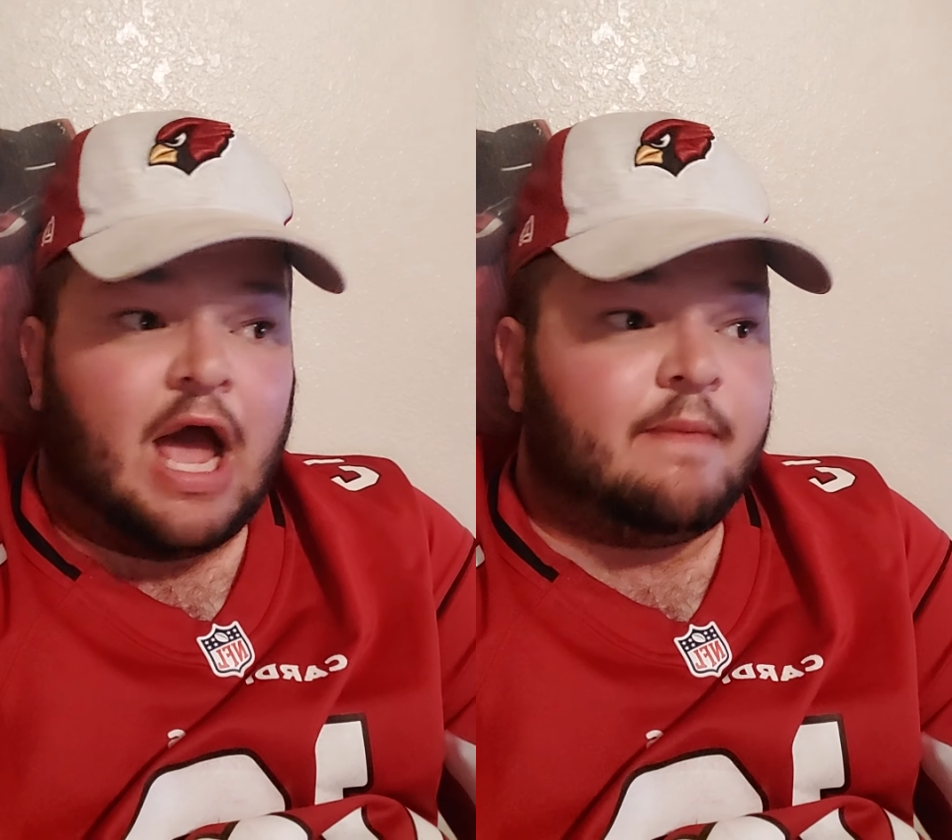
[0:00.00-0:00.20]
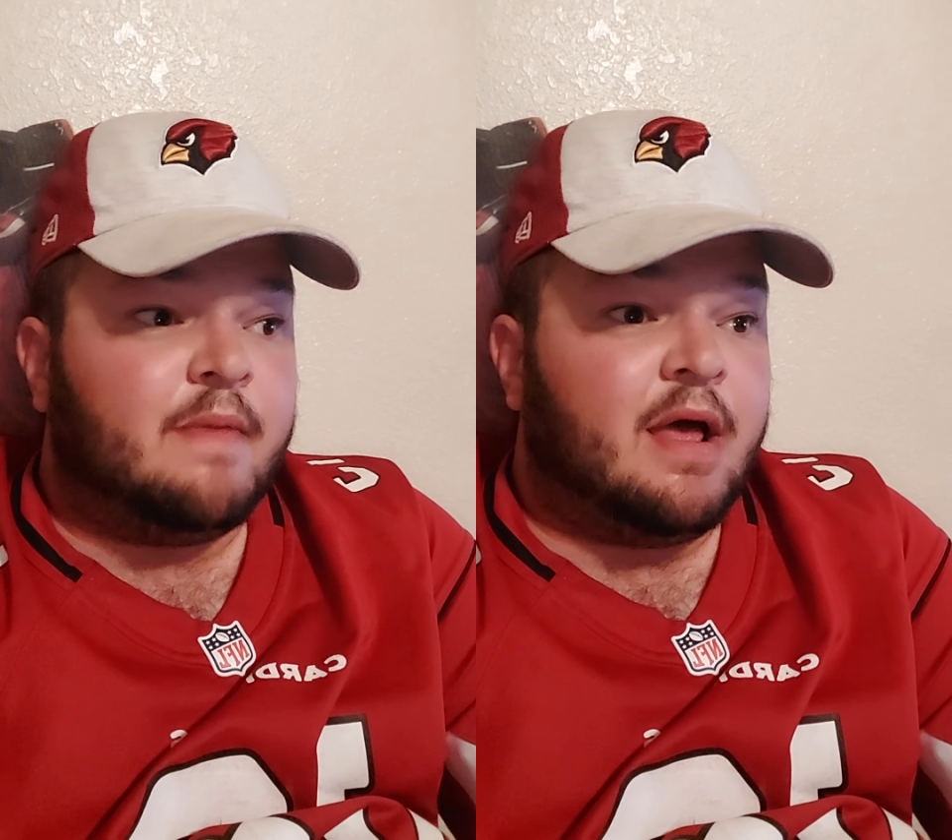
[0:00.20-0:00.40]

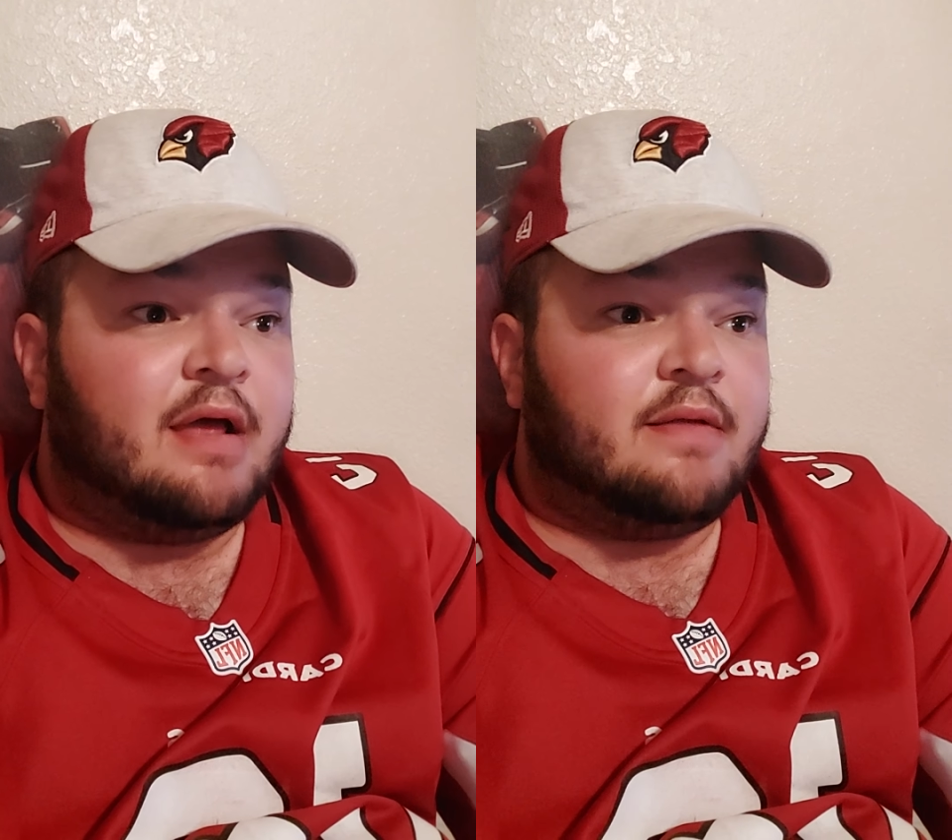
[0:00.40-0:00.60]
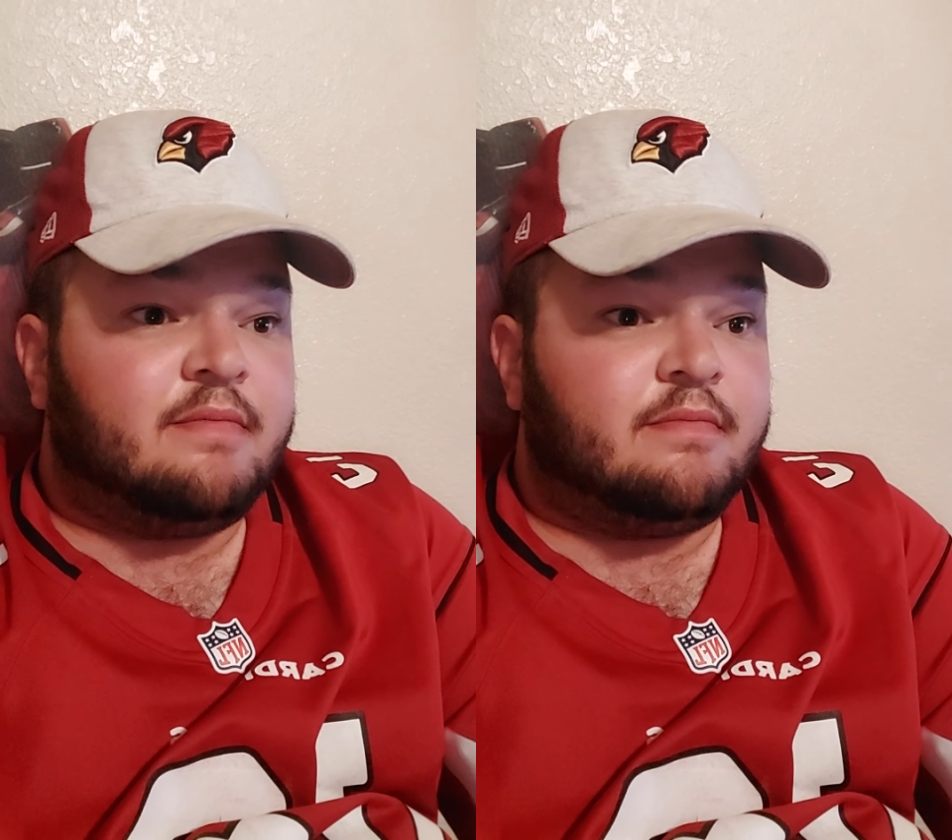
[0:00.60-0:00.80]
I'm
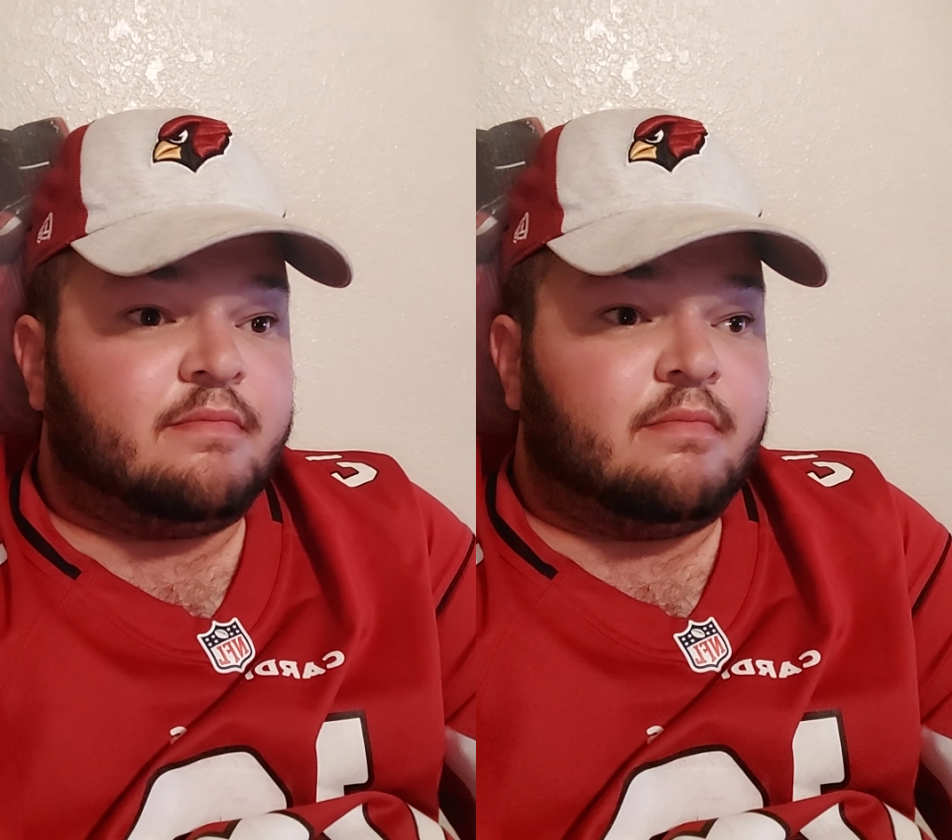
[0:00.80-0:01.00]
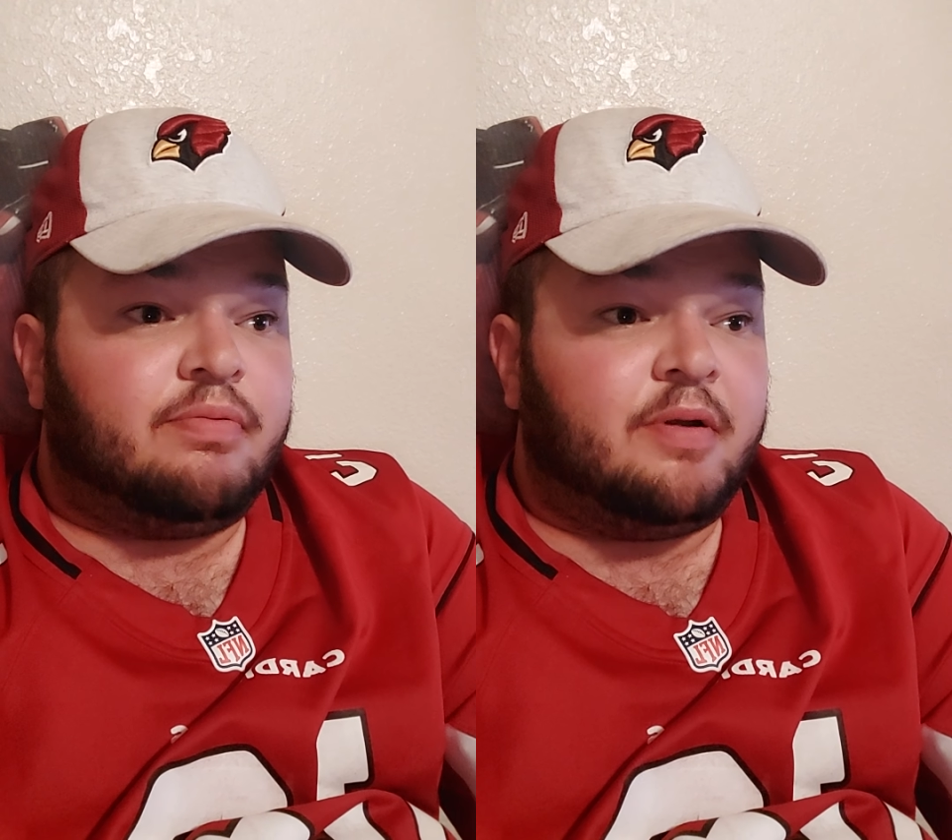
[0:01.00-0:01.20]
not
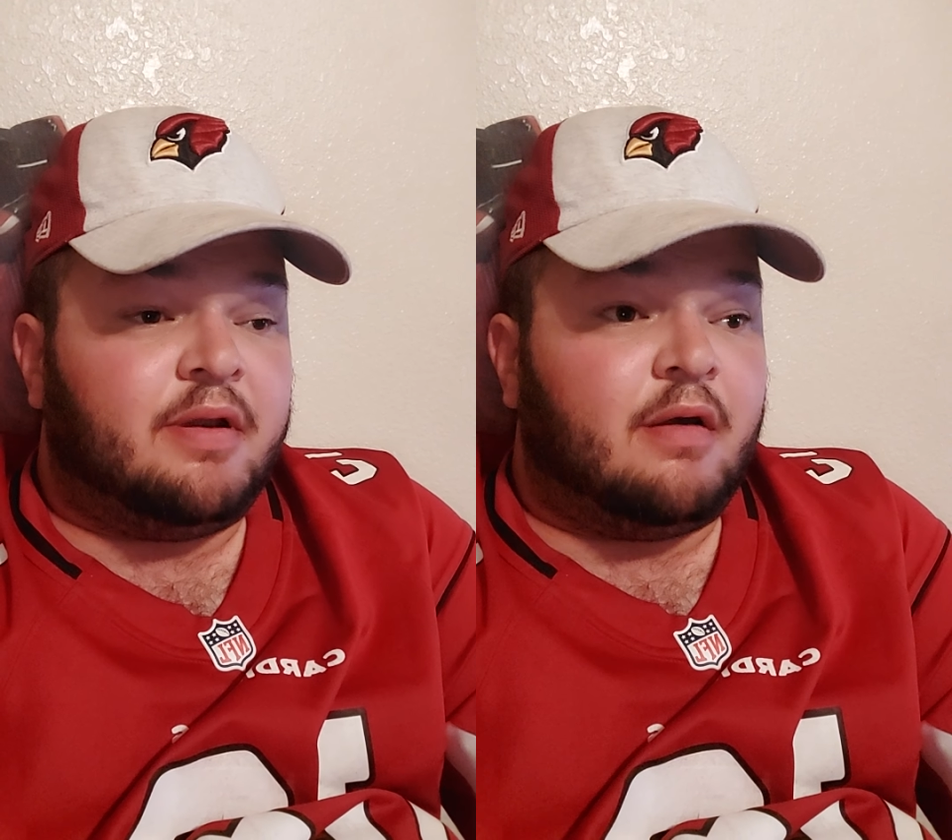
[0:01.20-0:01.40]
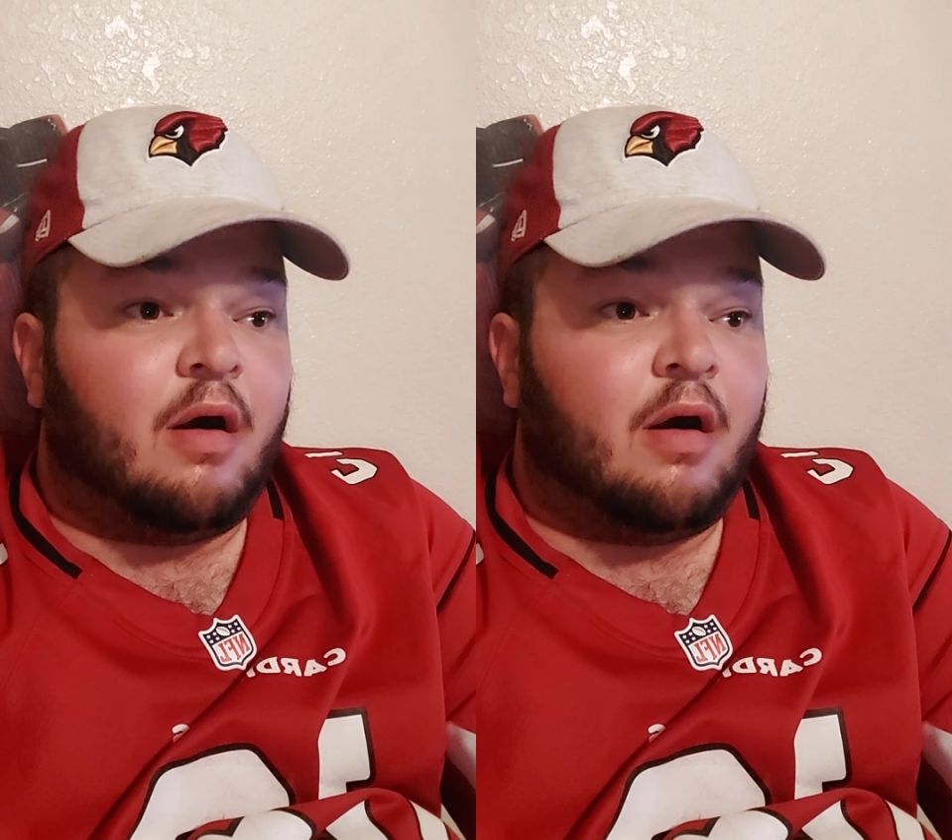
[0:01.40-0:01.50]
putting